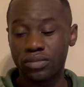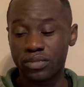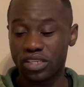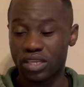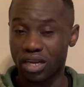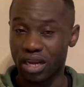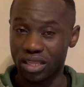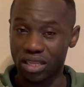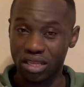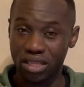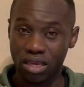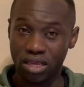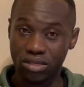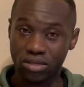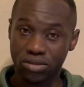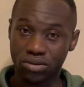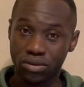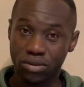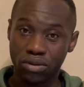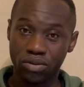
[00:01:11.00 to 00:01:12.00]
Canada
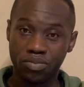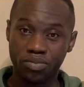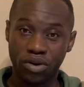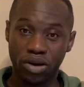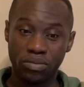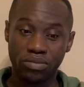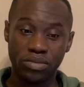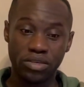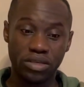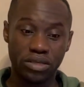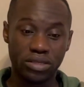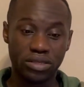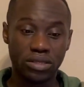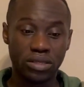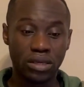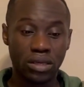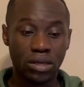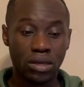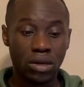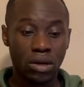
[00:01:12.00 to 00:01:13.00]
study permit.
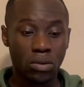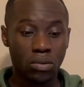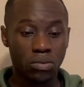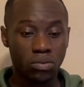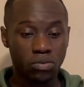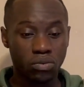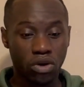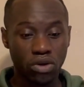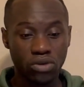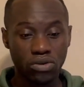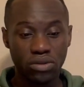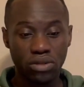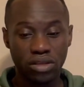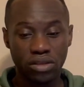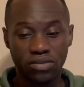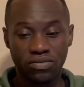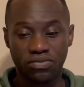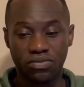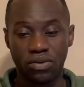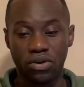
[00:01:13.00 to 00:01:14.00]
What you
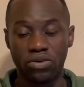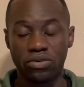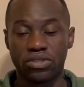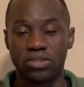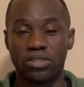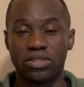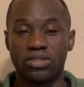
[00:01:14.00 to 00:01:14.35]
need first